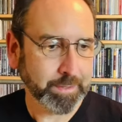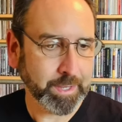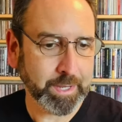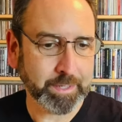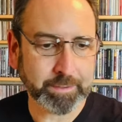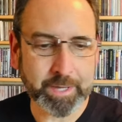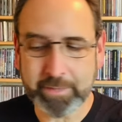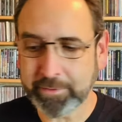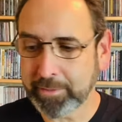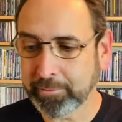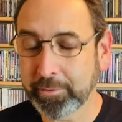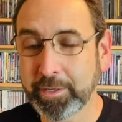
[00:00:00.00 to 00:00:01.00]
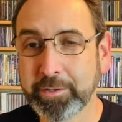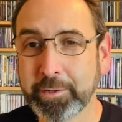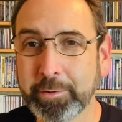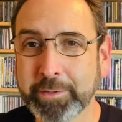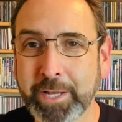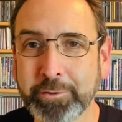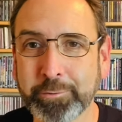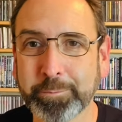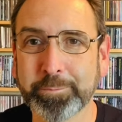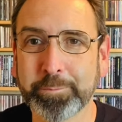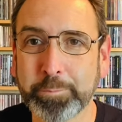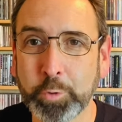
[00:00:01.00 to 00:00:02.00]
And guys, that's going to do it. That's your
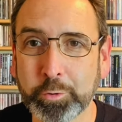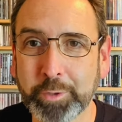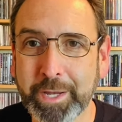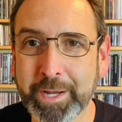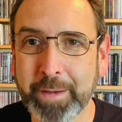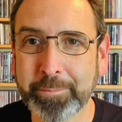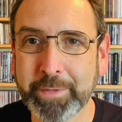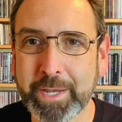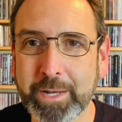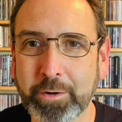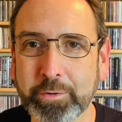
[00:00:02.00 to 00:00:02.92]
bootleg update,